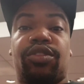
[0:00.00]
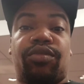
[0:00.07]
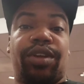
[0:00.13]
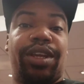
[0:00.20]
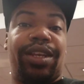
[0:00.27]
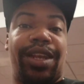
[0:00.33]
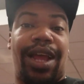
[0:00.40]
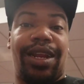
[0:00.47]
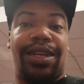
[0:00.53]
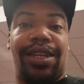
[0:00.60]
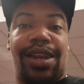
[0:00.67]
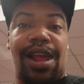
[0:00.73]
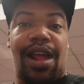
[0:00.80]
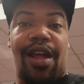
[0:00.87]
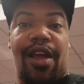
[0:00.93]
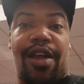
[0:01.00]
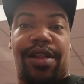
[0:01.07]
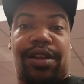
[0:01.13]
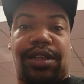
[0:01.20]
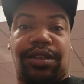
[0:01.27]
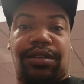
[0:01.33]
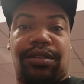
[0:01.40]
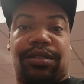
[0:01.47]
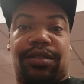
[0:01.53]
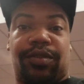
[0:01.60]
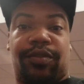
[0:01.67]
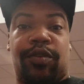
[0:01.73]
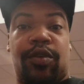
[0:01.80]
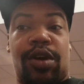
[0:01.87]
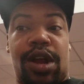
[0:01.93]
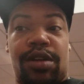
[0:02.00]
Three ninety nine, four